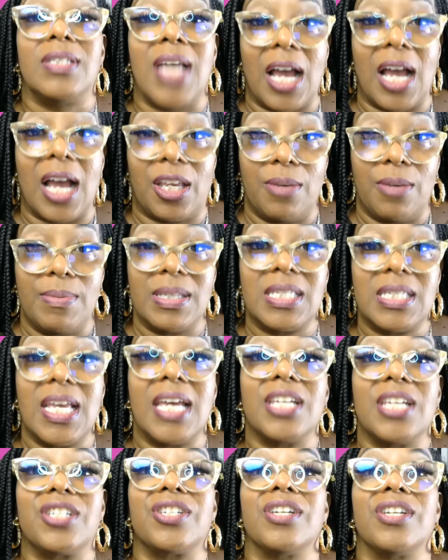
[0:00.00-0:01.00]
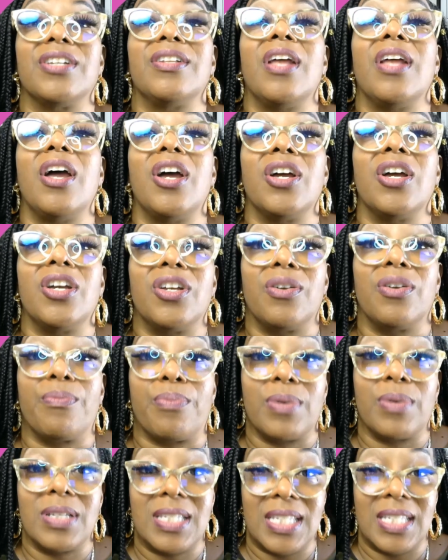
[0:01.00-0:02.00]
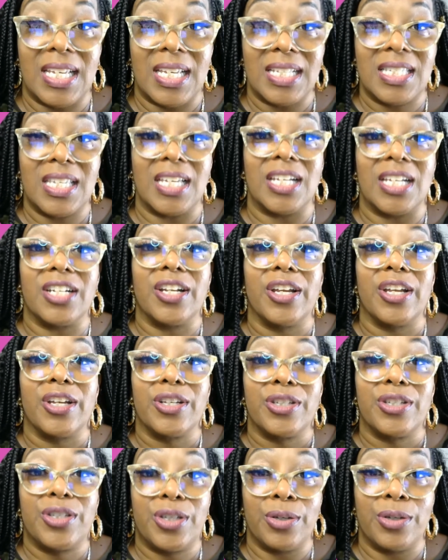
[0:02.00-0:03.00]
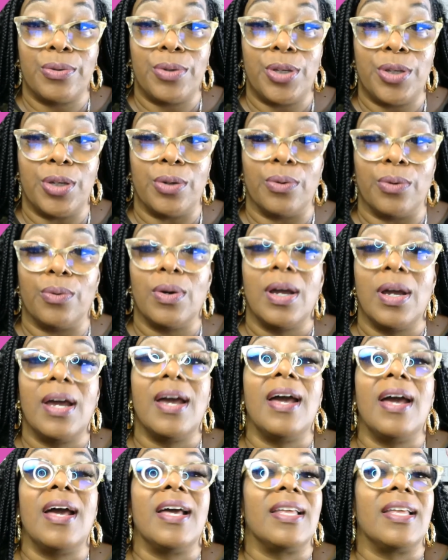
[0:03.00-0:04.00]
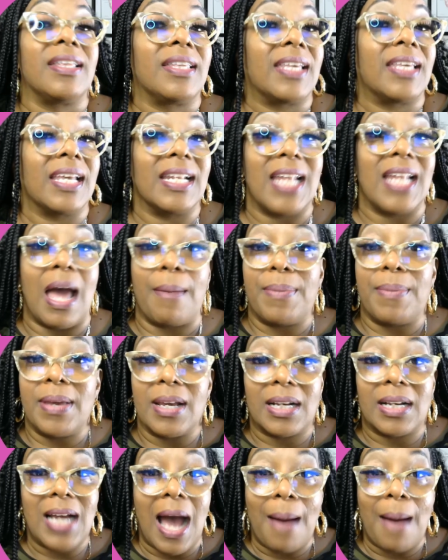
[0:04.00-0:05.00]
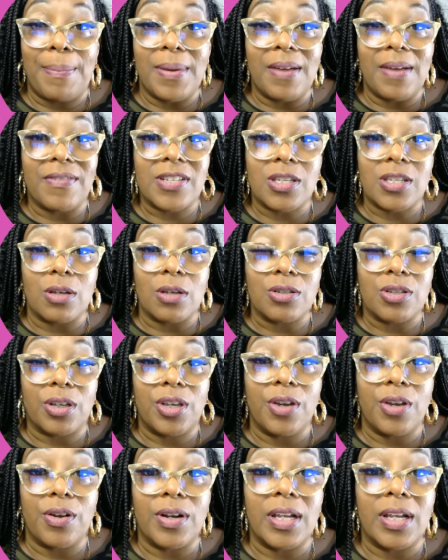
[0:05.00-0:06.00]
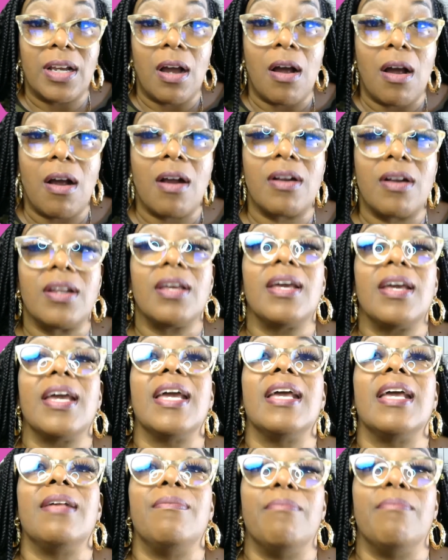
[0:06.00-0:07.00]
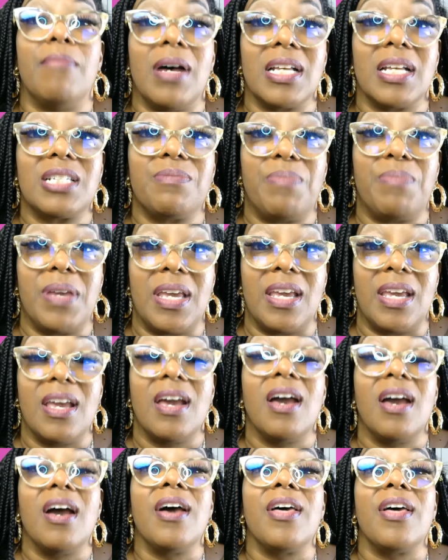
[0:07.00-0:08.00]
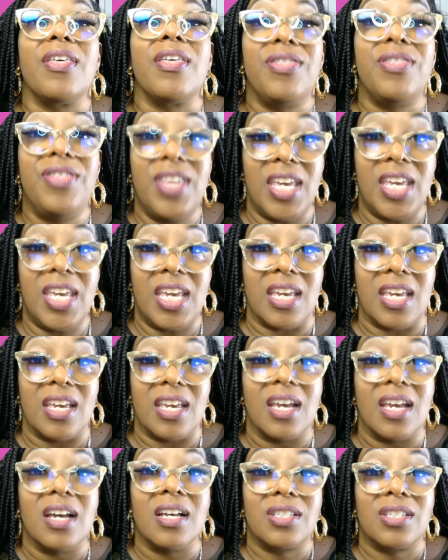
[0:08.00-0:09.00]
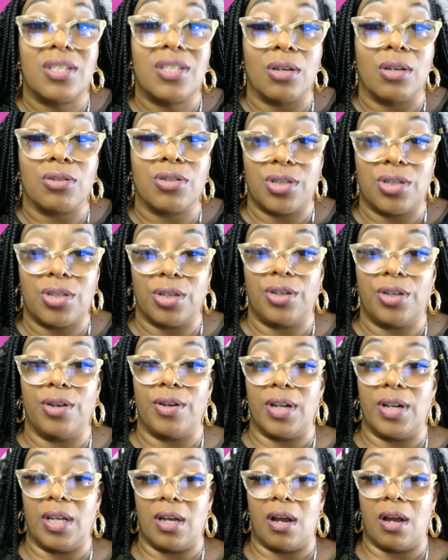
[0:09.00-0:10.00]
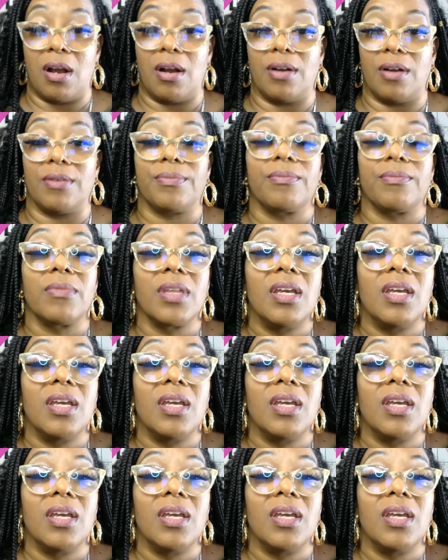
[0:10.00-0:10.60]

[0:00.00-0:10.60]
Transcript: documentation presented to you. Cannot be a copy of a Social Security card. It must be the Social Security card.